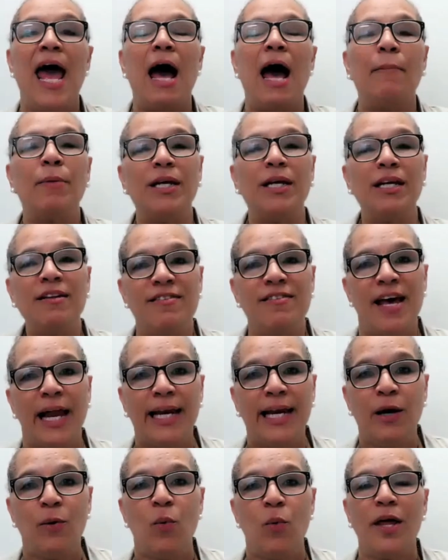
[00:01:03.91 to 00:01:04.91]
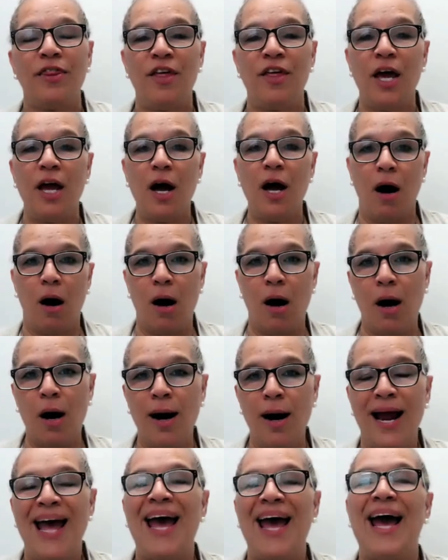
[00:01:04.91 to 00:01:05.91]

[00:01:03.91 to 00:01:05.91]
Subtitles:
I'm going to tell you what they are,